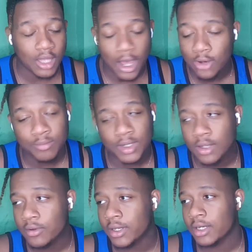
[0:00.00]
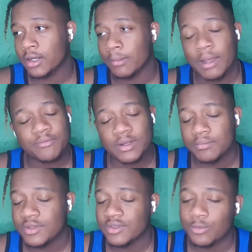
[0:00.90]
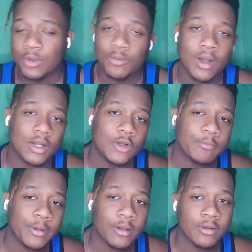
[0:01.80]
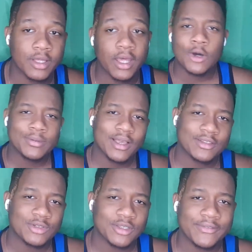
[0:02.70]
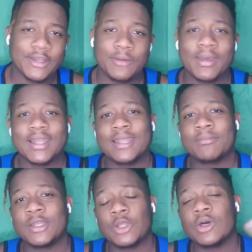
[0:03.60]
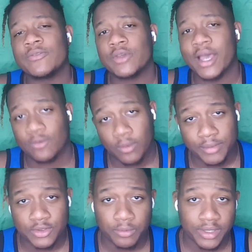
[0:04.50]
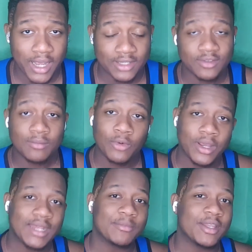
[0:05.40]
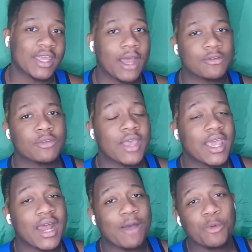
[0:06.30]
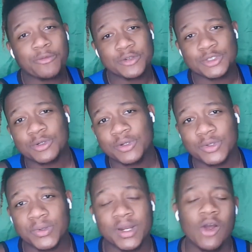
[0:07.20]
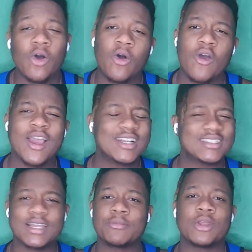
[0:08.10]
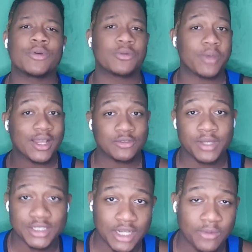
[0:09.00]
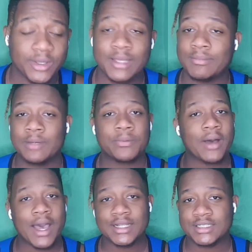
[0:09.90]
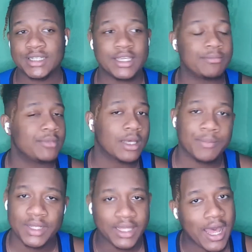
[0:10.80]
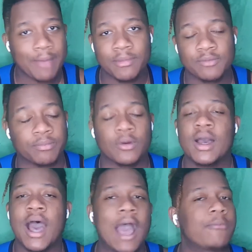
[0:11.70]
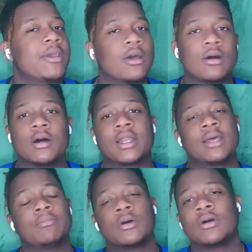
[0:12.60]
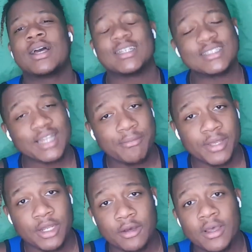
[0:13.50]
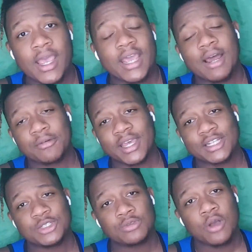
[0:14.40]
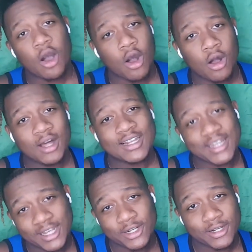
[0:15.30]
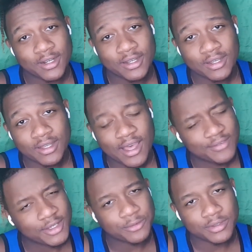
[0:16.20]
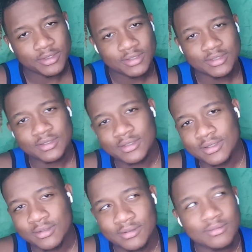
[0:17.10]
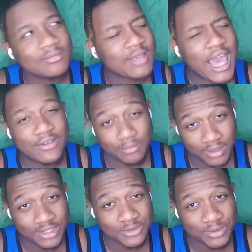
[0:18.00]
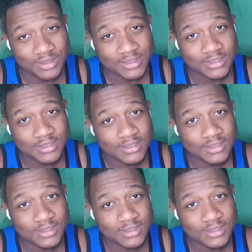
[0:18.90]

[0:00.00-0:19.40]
I don't belong in there. I'm not finna be somewhere where I don't belong in. Hope you guys enjoyed the video, man. Let me know if you guys want me to react to some more animal encounters, and I will for sure do it. Or just let me know what to react to in general. Hit me up on IG. Hit me up in the comments, bro. I'll read all that, bro. Just let me know, and I'll catch you all later. Have a good one. Have a blessed one.